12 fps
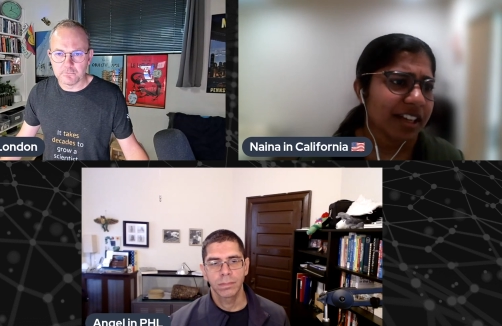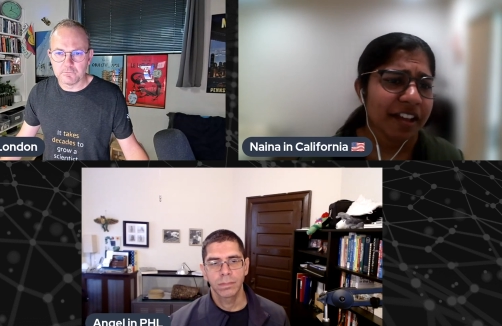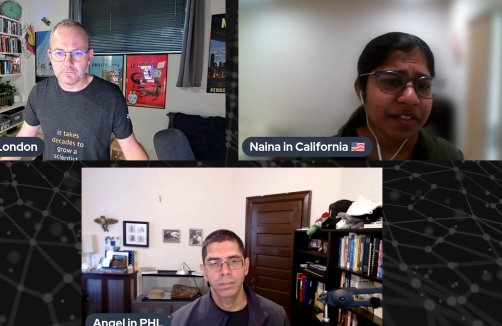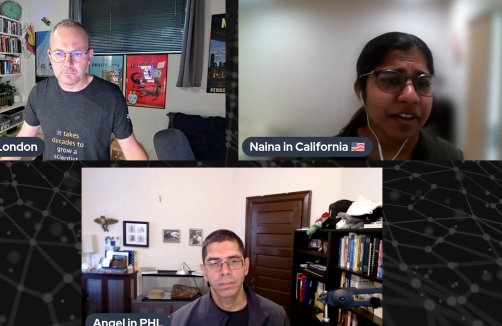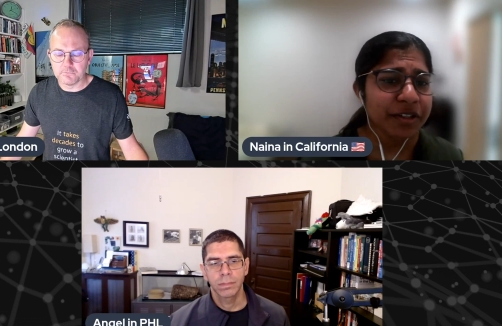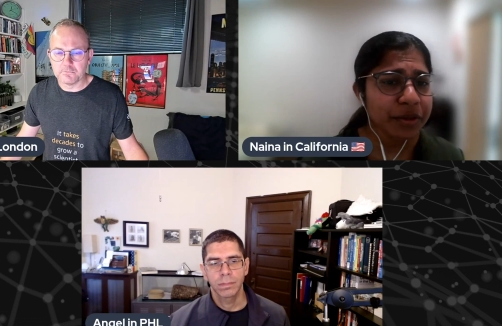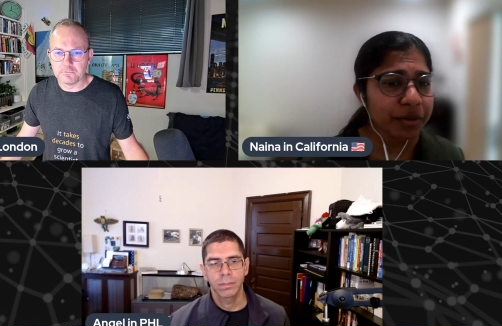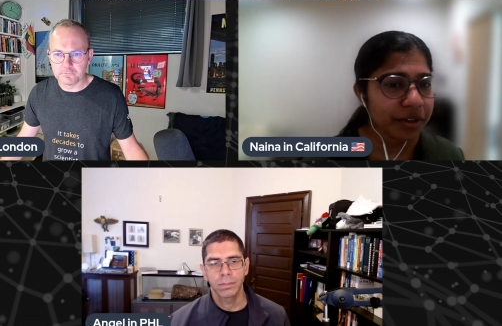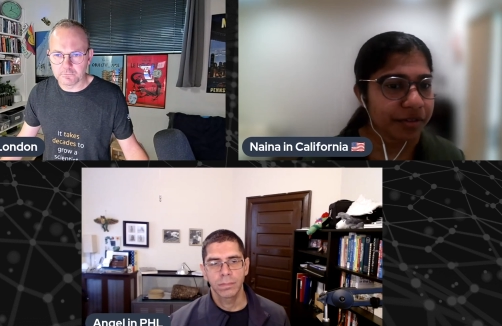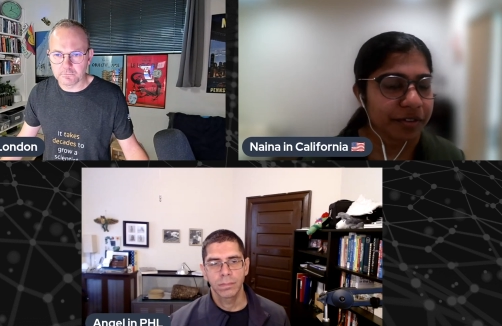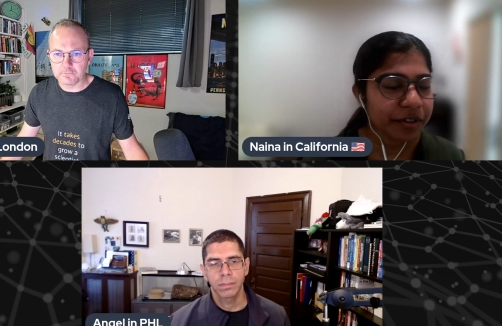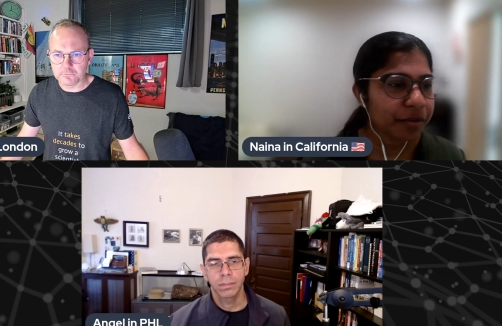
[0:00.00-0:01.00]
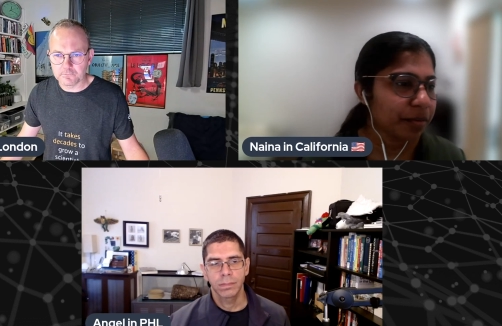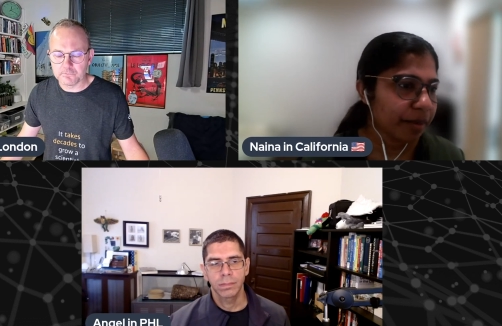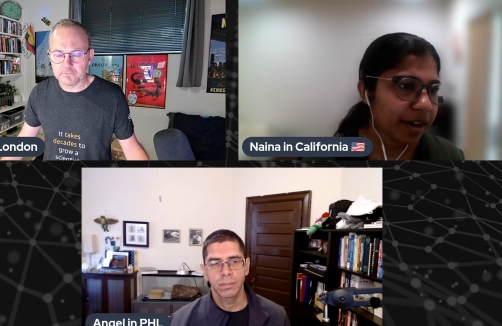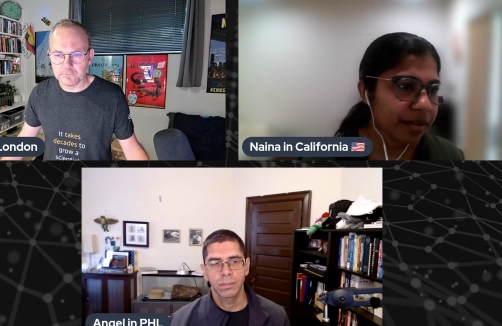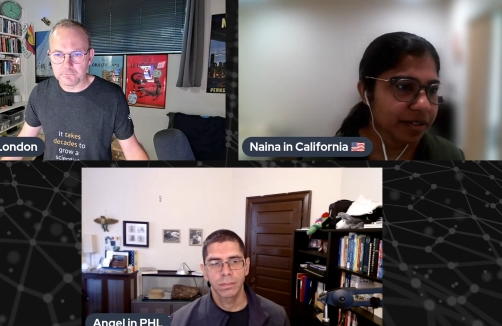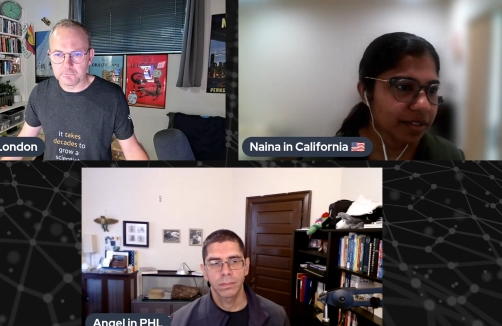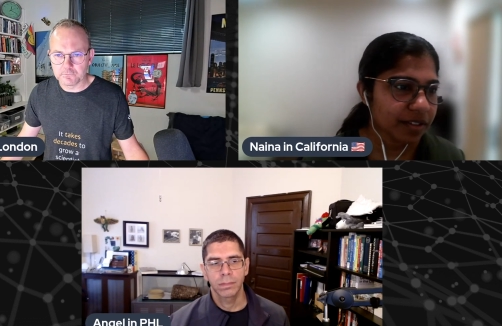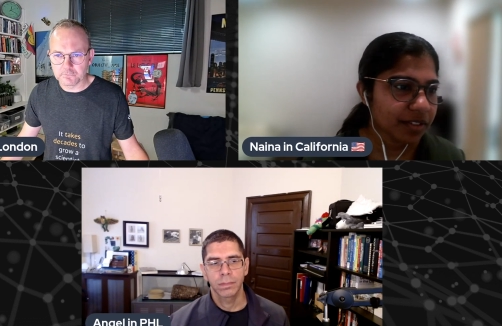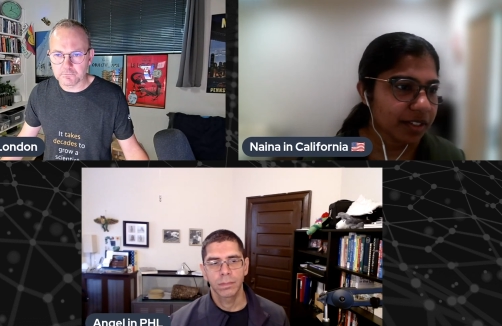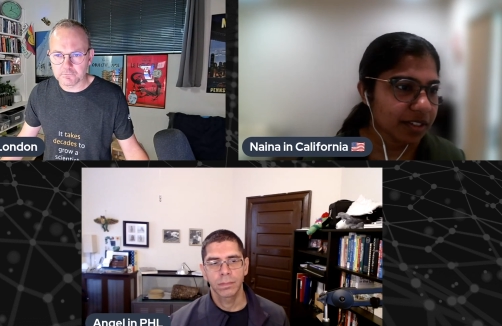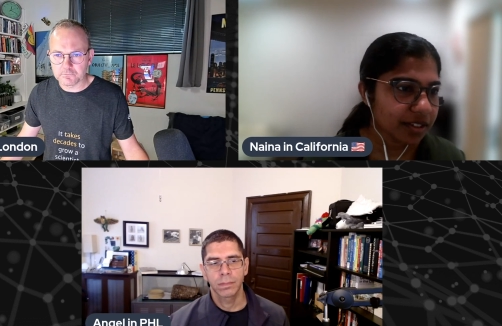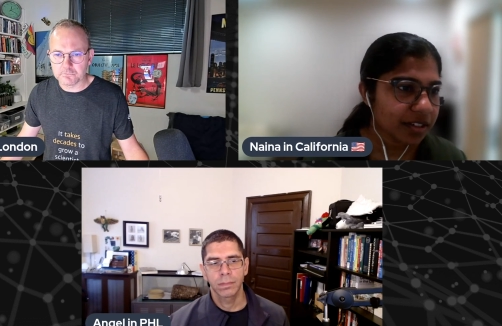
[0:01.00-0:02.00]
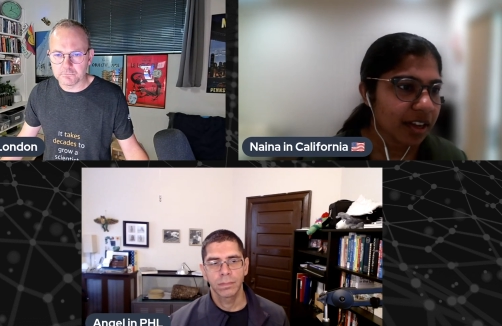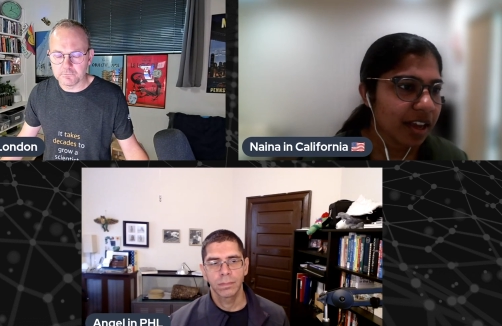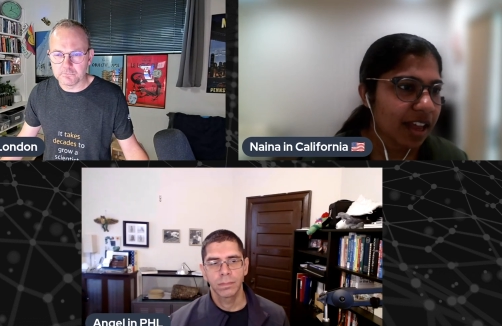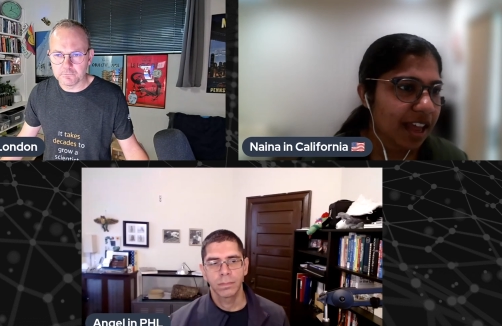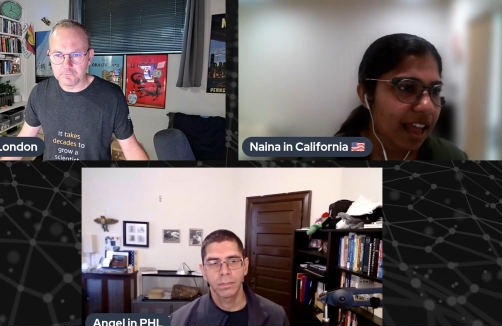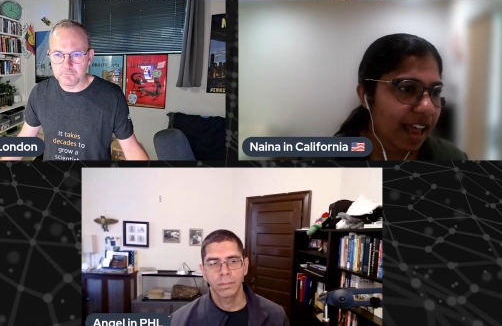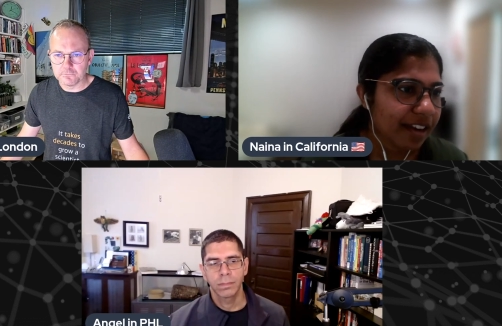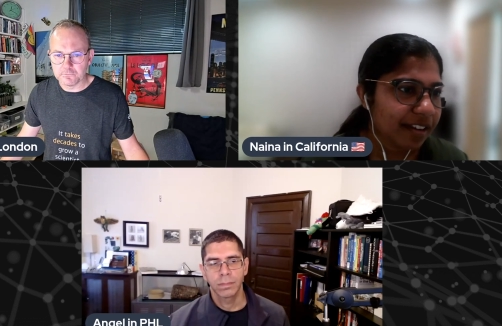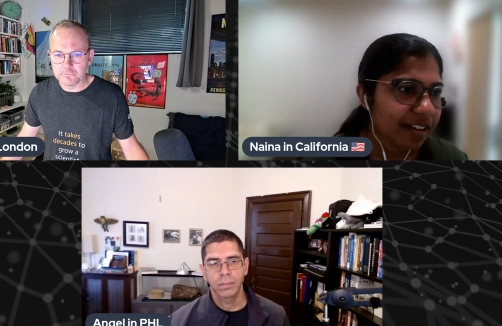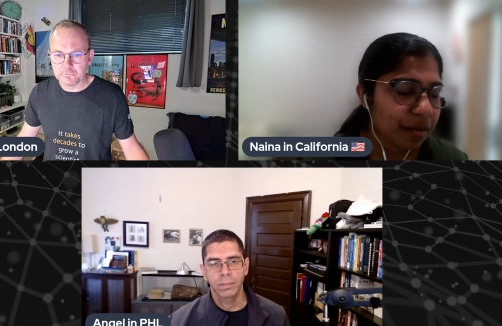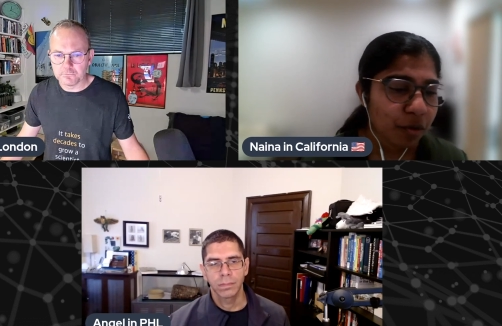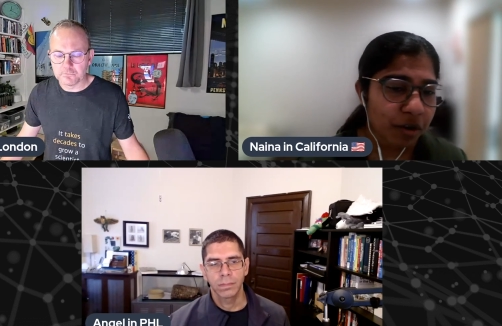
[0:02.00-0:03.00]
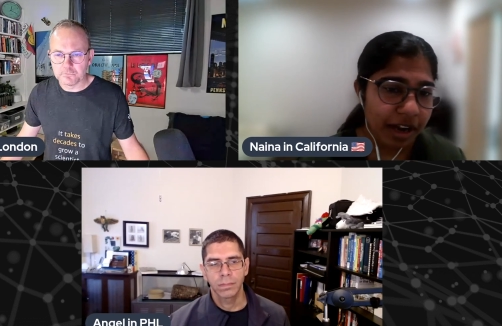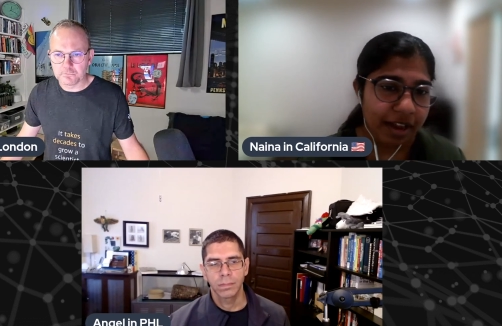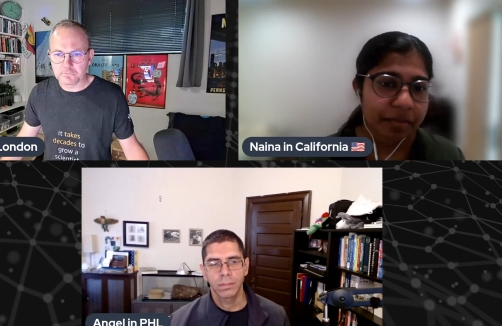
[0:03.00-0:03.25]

Speaker 1: they're so different from microservices. And they're more like a